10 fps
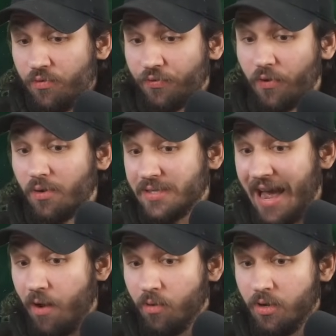Inferno
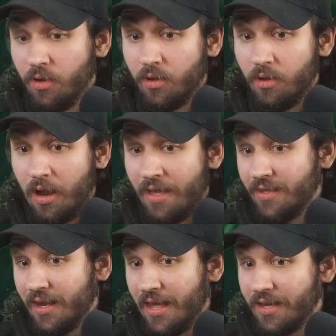Tower? And
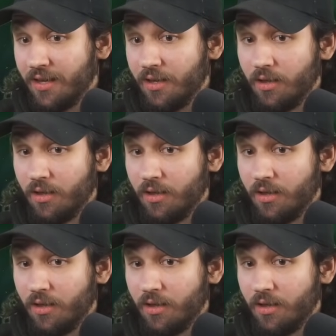then, like...